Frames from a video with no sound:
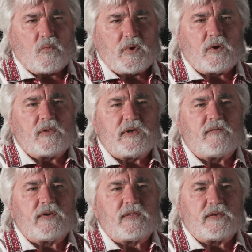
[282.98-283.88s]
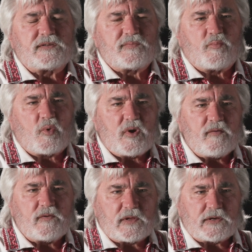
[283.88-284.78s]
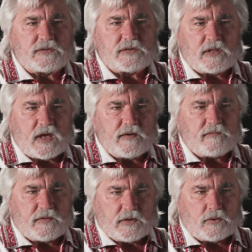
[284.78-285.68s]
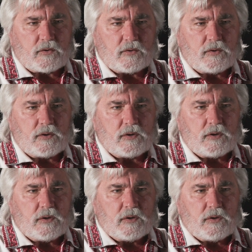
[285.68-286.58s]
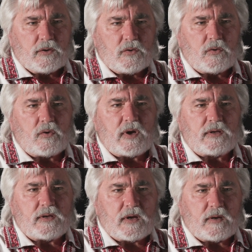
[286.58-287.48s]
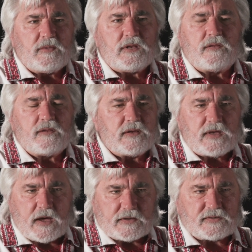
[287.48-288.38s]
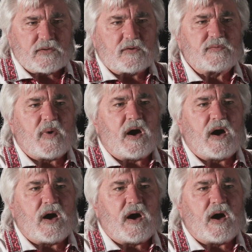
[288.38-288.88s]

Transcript: we're living this privileged life here. You know, I, I mean, yes, there's